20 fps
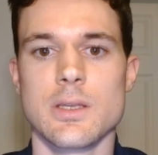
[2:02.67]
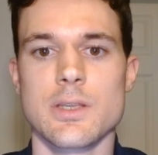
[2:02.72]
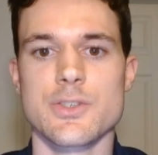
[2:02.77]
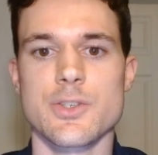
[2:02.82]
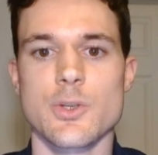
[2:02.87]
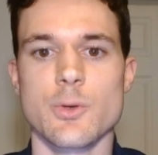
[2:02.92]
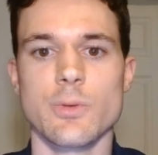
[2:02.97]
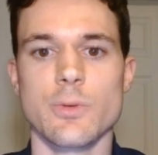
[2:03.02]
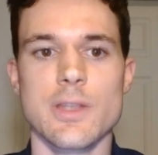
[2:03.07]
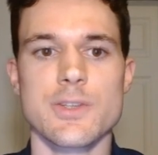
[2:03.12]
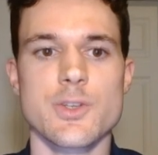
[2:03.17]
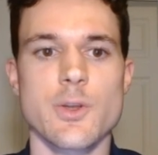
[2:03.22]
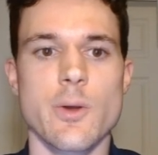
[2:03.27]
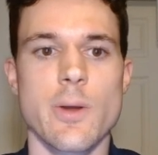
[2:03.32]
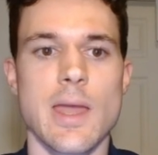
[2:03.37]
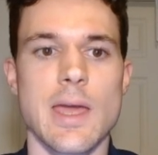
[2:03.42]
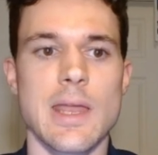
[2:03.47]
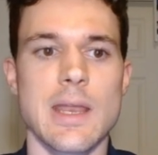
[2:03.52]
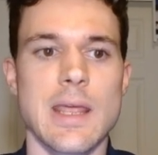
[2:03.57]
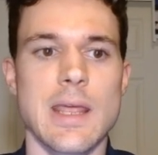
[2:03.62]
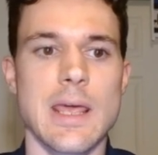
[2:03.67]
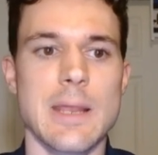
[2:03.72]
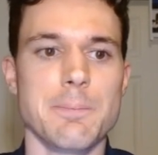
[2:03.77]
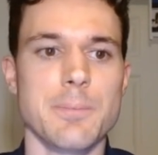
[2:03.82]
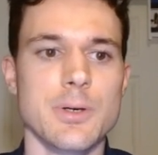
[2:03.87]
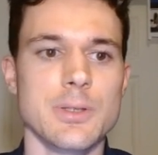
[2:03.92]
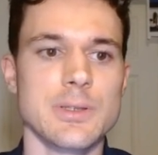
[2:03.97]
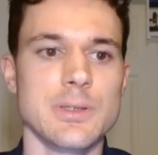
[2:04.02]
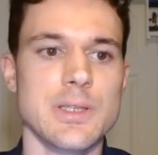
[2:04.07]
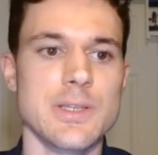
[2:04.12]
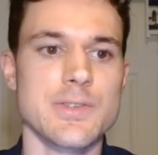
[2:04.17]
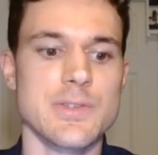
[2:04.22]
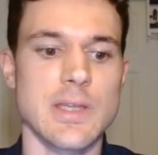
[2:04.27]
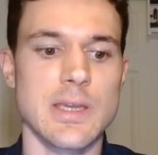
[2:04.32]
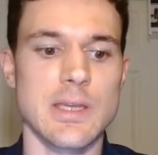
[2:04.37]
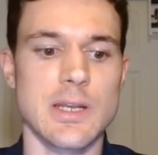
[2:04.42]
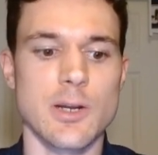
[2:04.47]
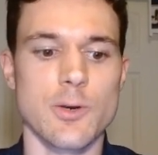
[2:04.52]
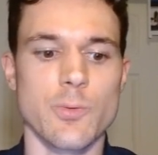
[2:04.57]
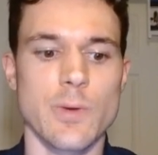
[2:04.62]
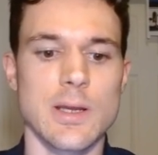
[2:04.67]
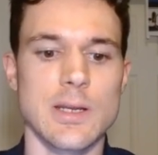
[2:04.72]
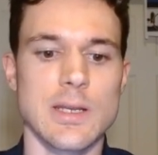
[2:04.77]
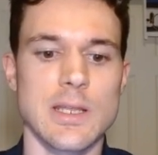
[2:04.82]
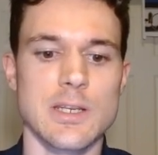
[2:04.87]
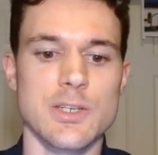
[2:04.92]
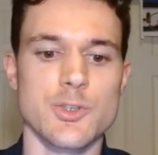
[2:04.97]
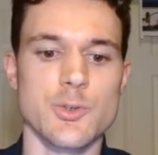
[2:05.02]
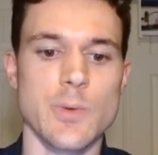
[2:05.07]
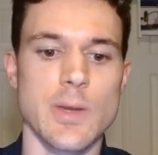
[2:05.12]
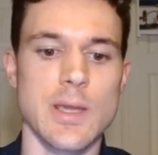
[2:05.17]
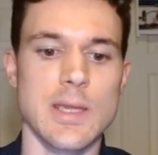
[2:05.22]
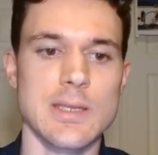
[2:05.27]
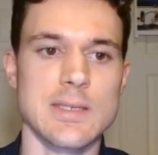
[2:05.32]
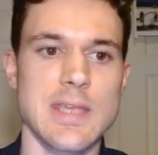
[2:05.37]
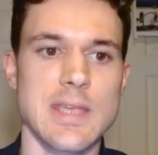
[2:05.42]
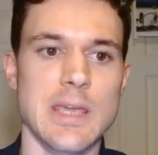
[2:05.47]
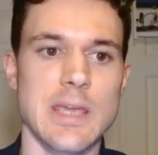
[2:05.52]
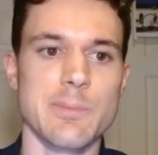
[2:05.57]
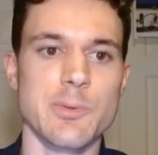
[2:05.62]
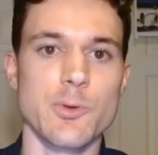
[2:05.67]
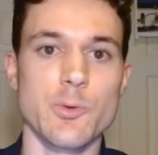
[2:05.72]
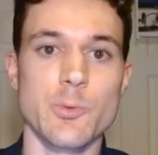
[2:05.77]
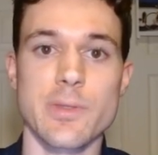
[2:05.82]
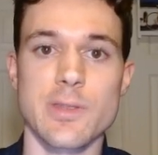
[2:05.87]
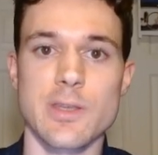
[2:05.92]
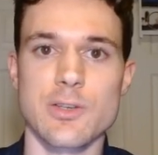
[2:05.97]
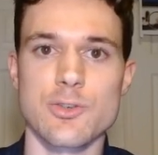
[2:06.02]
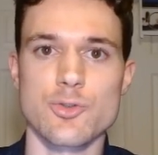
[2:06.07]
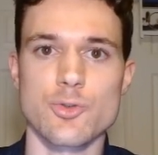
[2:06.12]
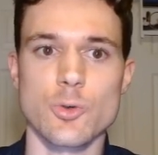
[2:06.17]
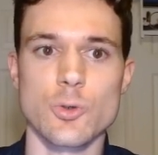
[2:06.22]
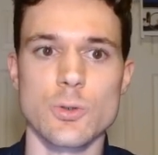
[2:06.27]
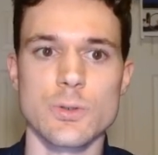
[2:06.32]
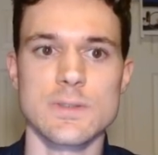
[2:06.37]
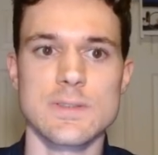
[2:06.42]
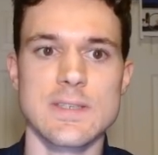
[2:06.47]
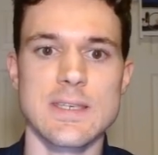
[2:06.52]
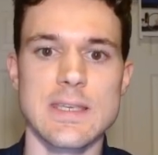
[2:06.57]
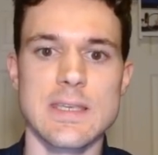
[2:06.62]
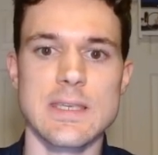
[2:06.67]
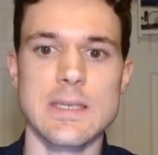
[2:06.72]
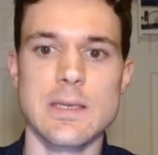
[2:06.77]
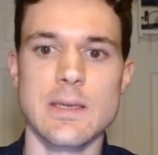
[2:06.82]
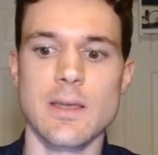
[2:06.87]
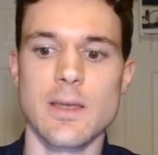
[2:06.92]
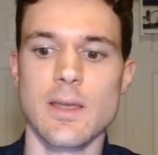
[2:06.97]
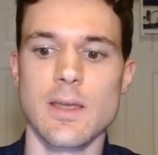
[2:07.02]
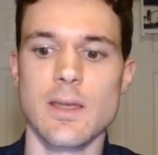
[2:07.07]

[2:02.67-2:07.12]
So let's go ahead and put this data right into a table with Control T,